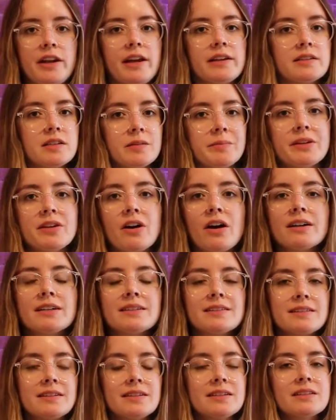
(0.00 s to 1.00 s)
And to be
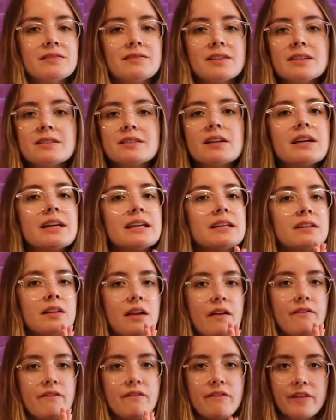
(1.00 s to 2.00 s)
honest, this visa is
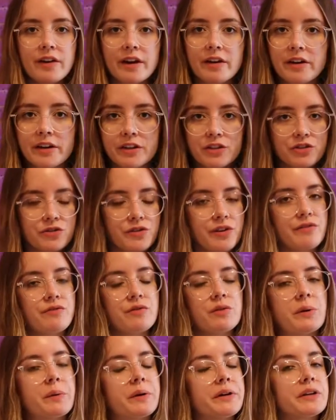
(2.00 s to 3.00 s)
very
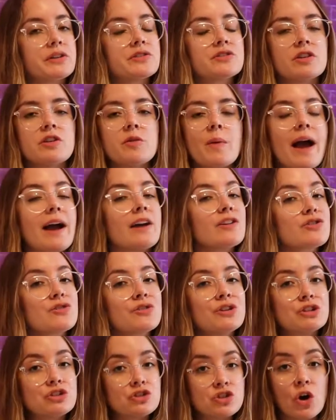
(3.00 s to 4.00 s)
straightforward, so you
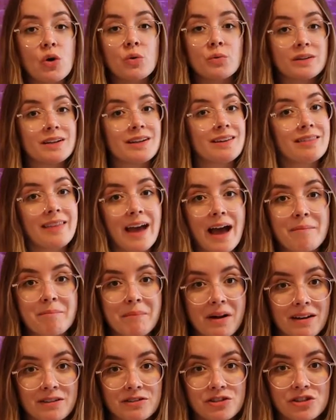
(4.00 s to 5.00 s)
actually don't need that
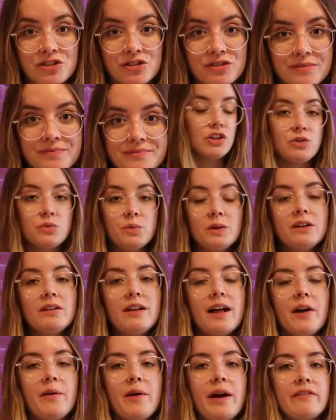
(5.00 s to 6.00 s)
much. You will,
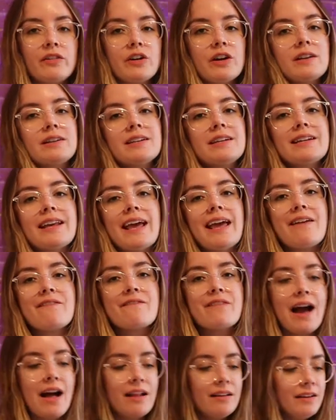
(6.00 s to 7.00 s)
however, need a
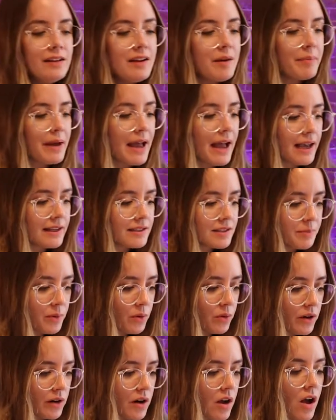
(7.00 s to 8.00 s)
valid
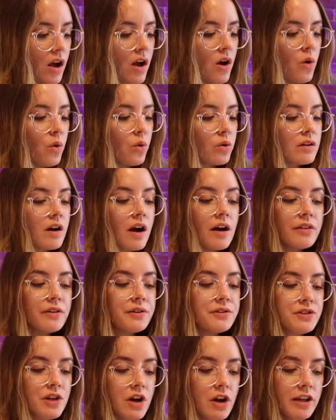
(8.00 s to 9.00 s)
passport or other
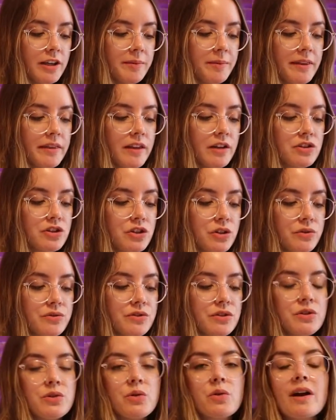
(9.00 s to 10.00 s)
document that
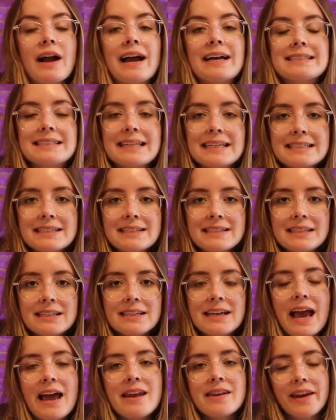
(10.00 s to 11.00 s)
shows your
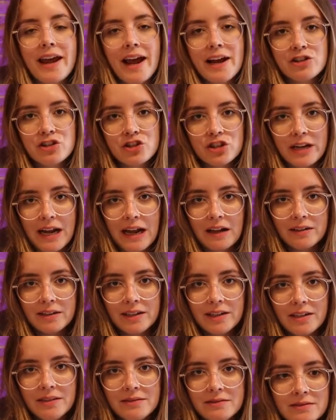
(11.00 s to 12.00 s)
identity and
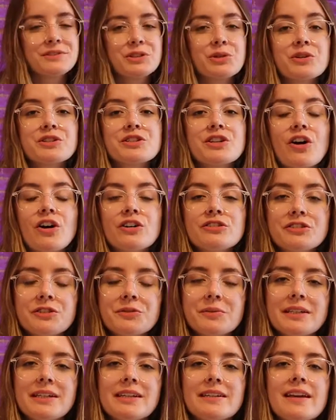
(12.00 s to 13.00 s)
nationality. You're going to also
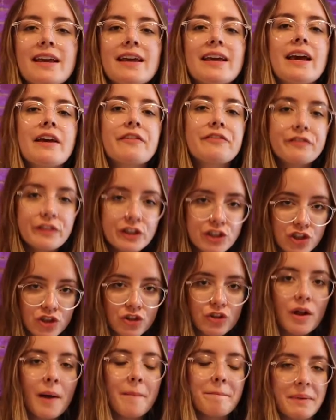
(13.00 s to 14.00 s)
need an
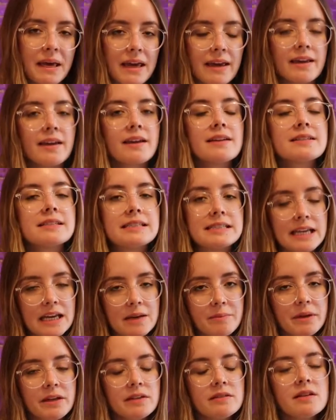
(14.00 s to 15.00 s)
official bank
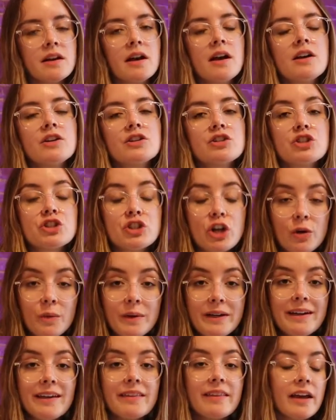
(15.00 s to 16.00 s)
statement
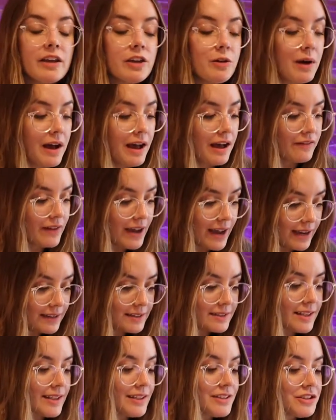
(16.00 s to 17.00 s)
showing that you have
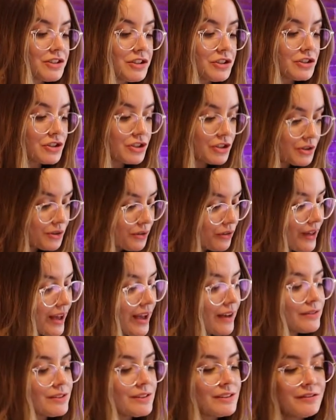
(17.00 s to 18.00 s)
access to
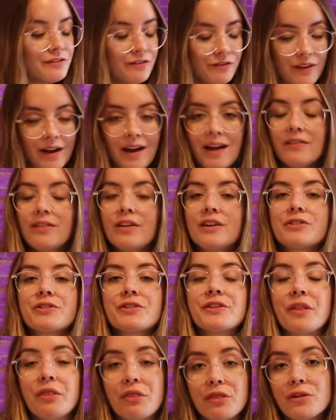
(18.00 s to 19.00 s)

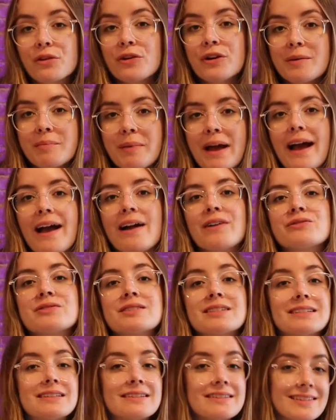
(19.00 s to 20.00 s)
£2,530
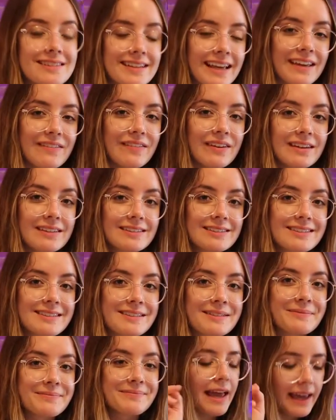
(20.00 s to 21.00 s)
in
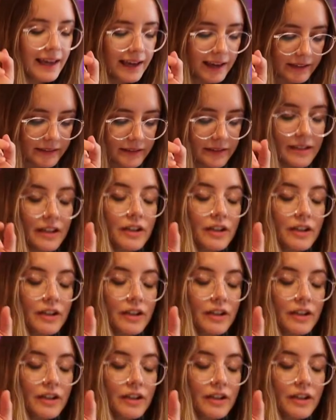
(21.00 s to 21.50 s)
savings, and